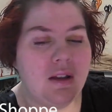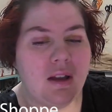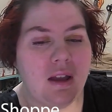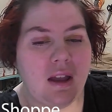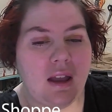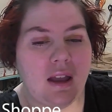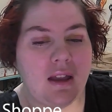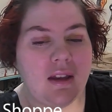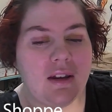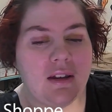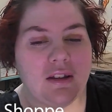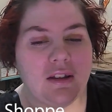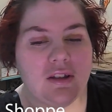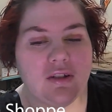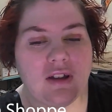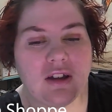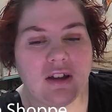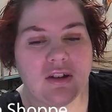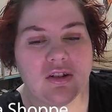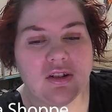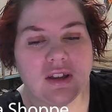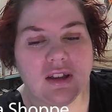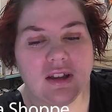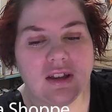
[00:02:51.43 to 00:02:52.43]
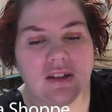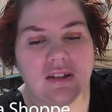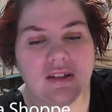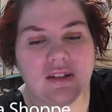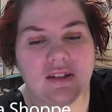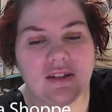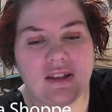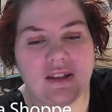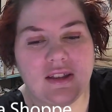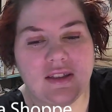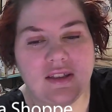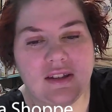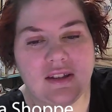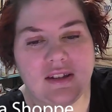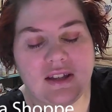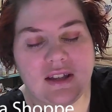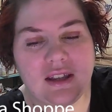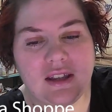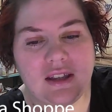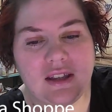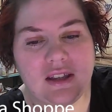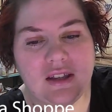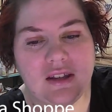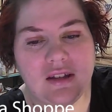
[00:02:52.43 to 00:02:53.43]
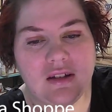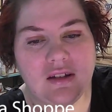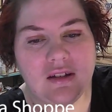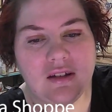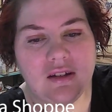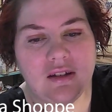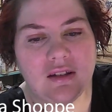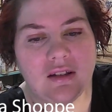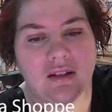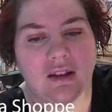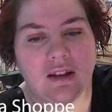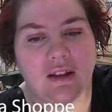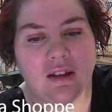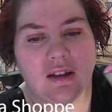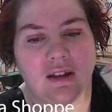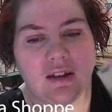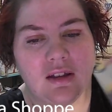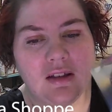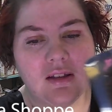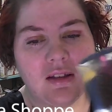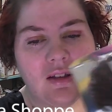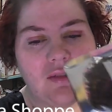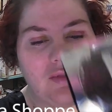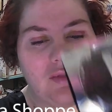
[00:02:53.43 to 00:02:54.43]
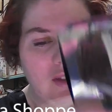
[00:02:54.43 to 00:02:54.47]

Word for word: and you actually get to see the tea. Like, let me